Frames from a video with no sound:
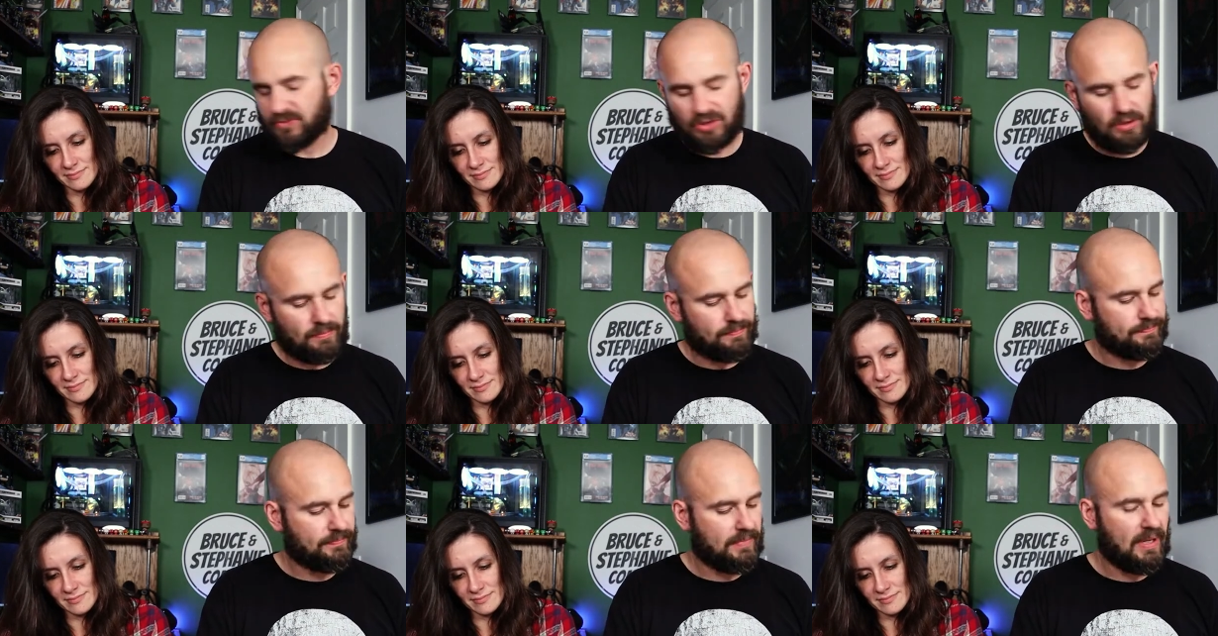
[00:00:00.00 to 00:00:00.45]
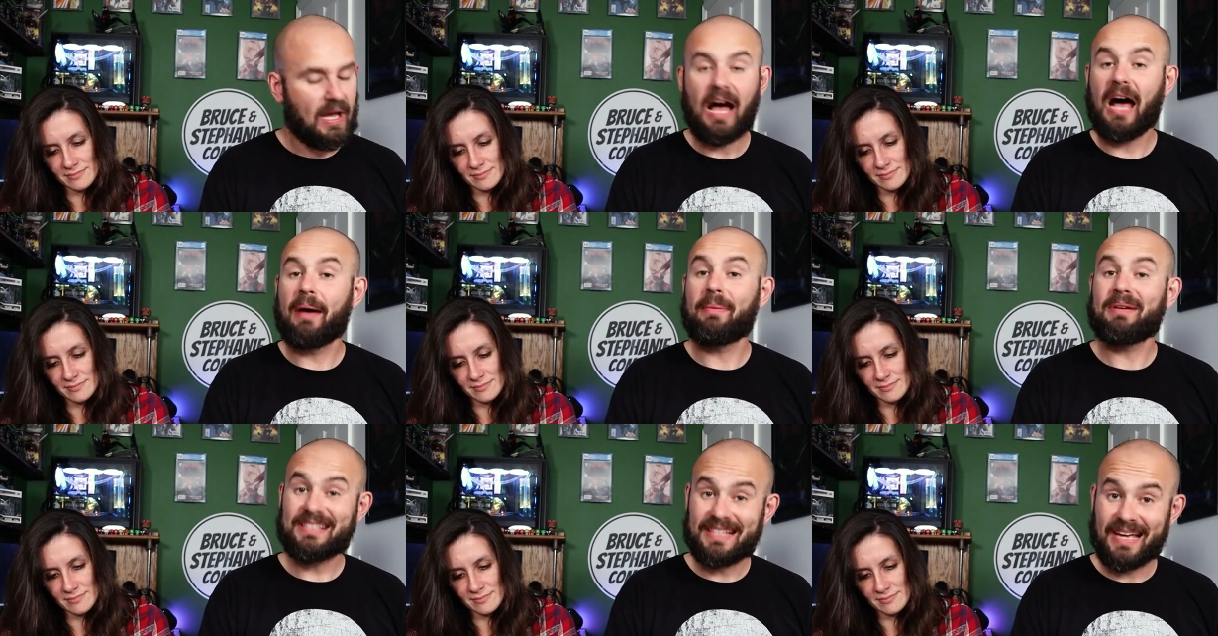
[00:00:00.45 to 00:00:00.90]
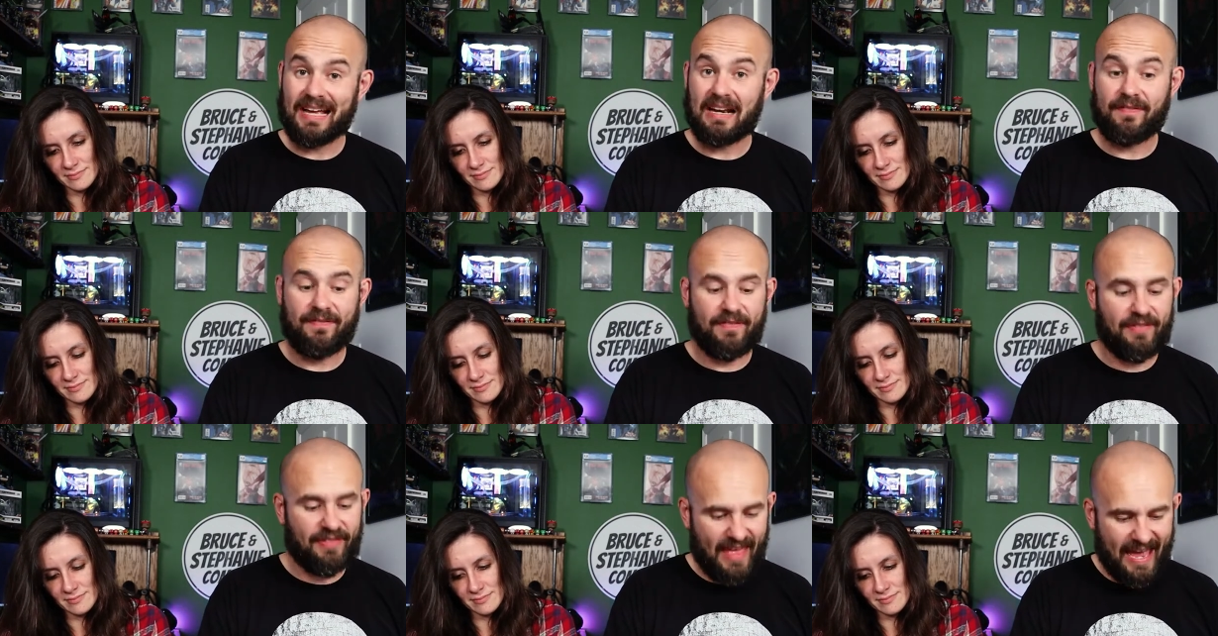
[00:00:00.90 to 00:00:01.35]
Speaker 1: So I'm
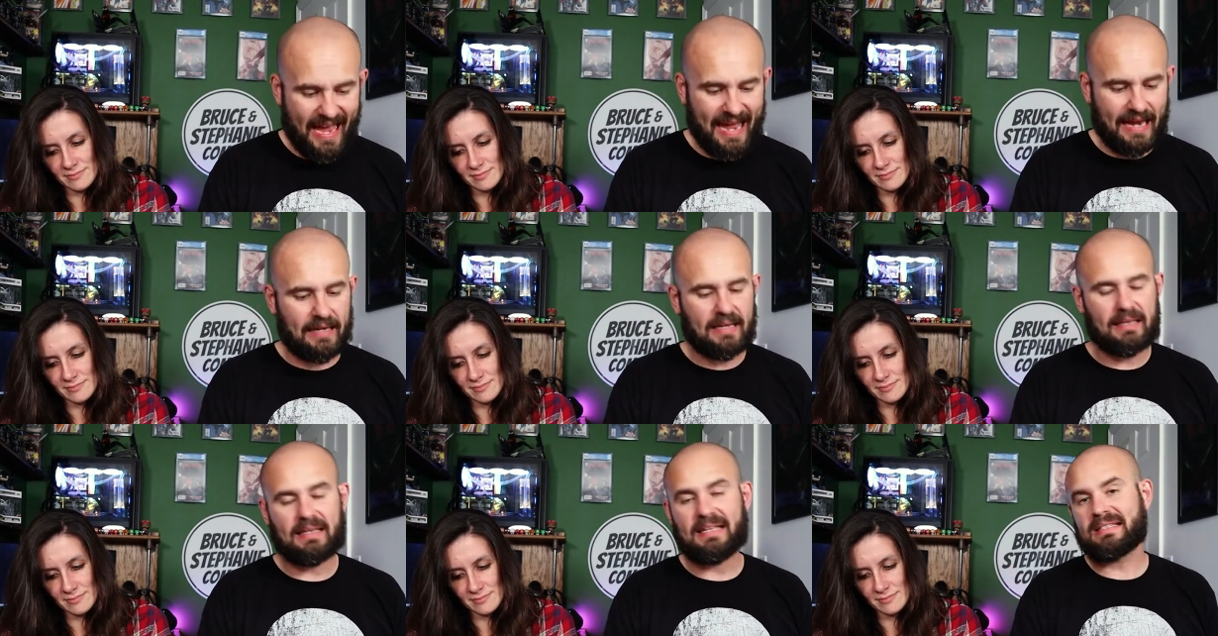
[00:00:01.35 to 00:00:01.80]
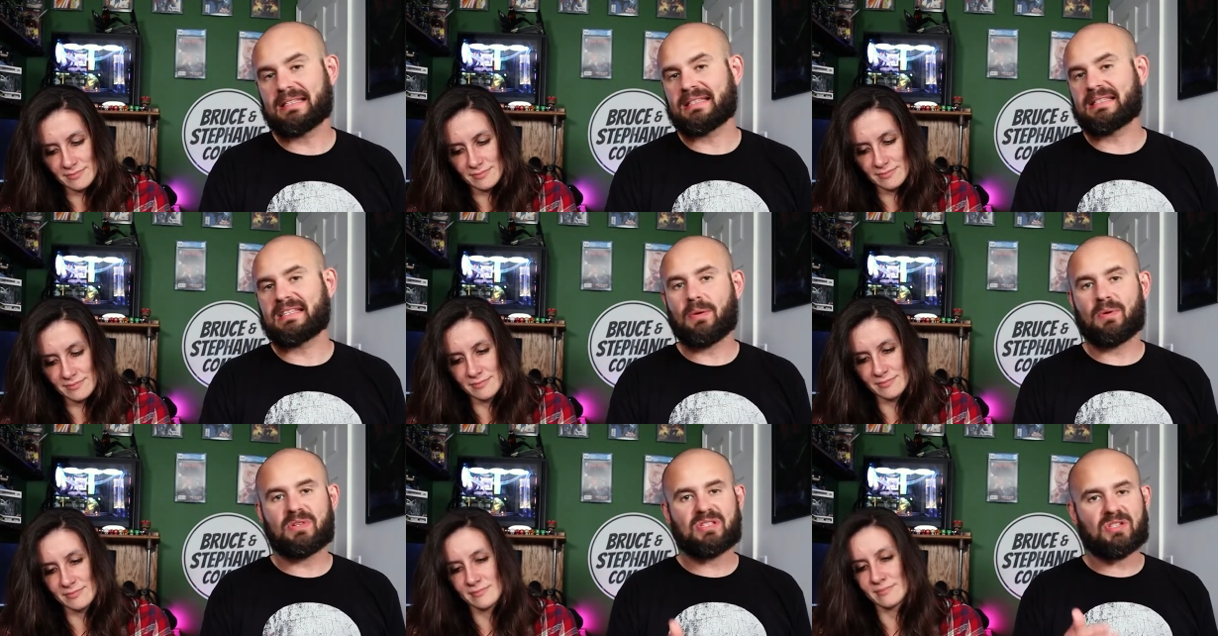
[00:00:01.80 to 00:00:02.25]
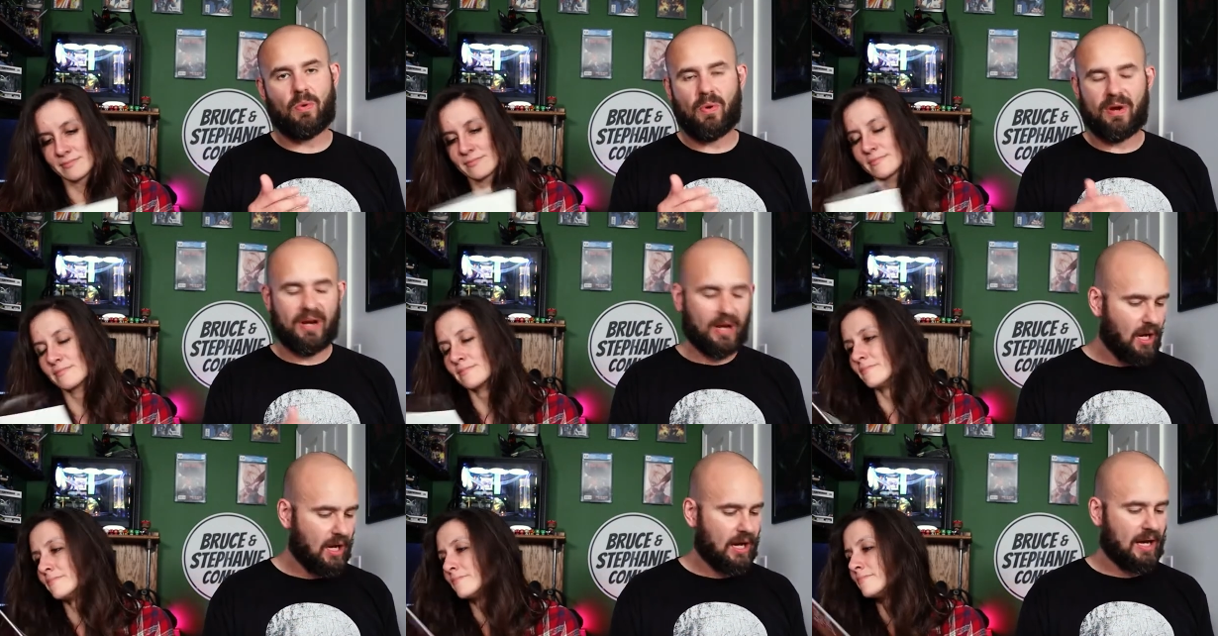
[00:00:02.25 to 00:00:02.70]
excited for that, at least to see what's
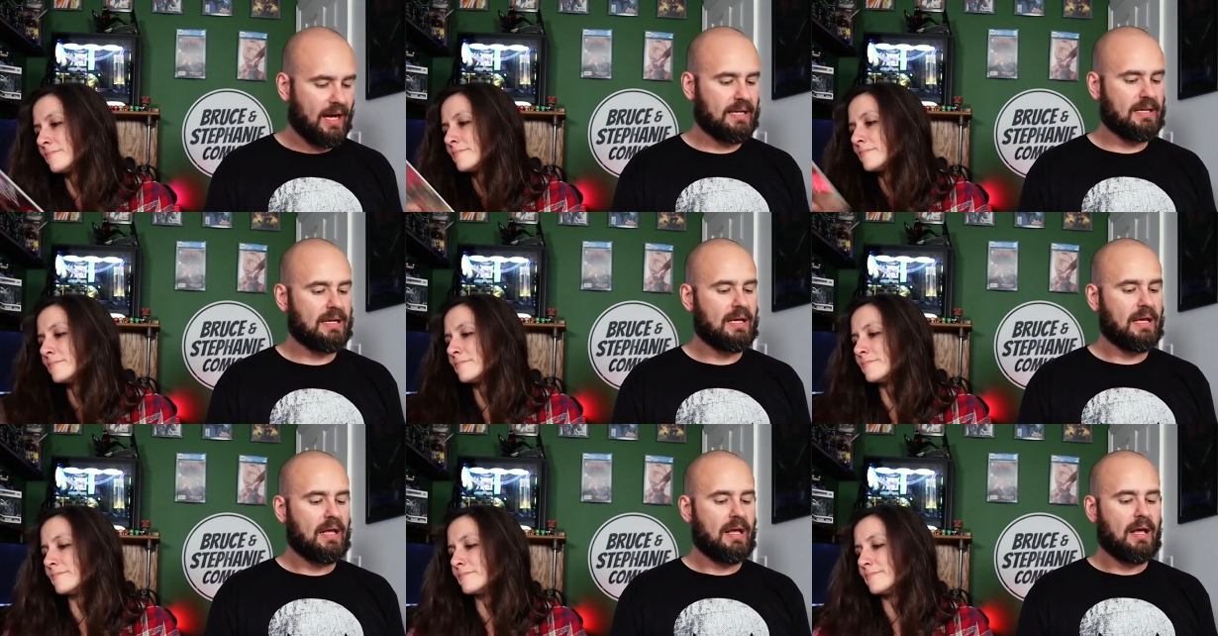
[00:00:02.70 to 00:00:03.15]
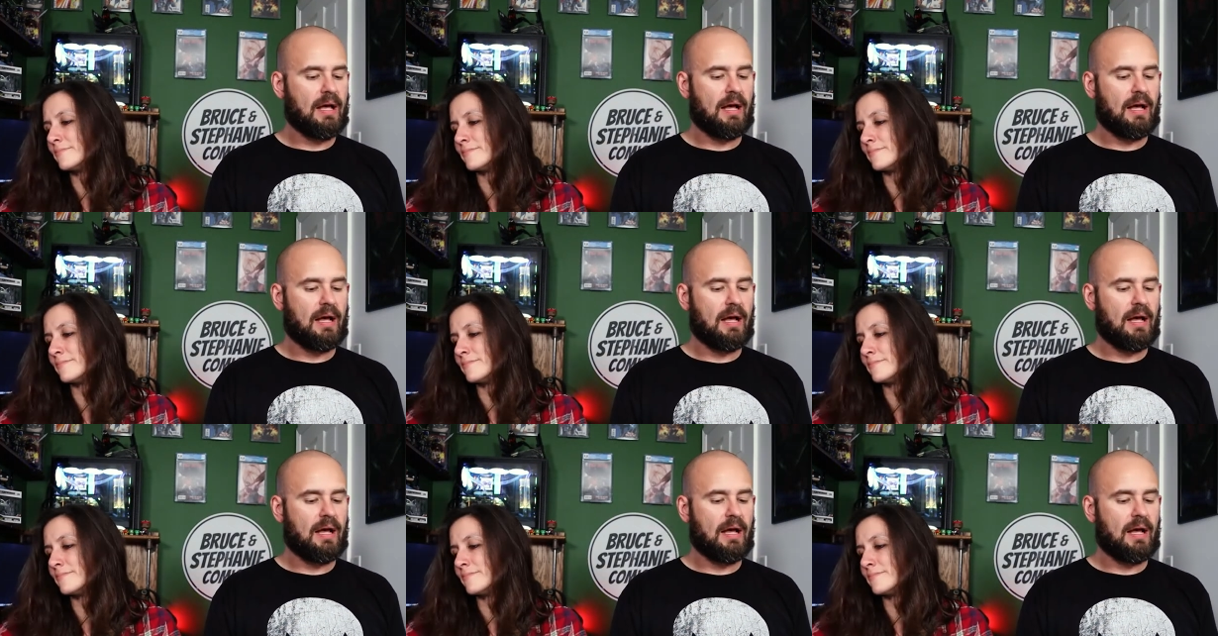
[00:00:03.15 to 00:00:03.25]
going on.